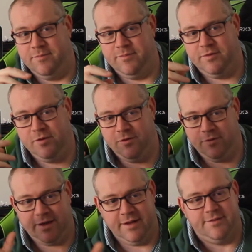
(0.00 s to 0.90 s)
So
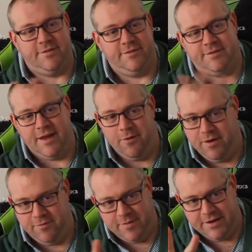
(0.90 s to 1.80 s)
kids, stay away
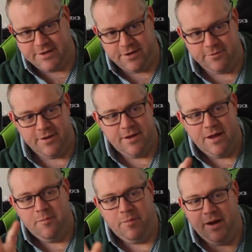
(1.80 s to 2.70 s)
from that channel.
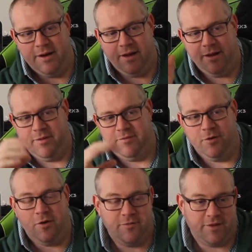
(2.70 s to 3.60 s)
But if you're
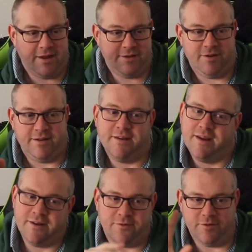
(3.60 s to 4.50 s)
over the age of
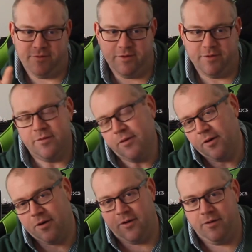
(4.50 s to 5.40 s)
18, or if your
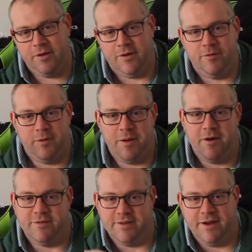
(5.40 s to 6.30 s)

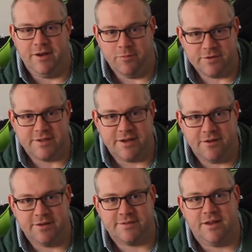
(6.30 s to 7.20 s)
parents allow you to watch that
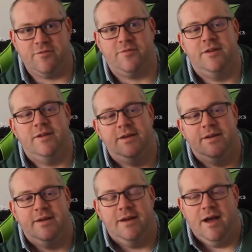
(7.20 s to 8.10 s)
kind of stuff,
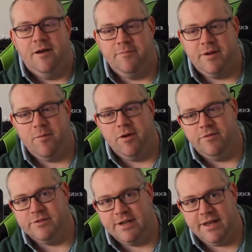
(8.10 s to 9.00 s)
come over
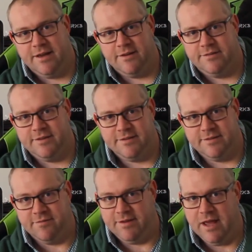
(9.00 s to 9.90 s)
and check out
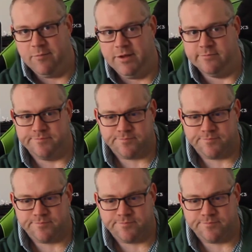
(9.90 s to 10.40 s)
667 Gaming.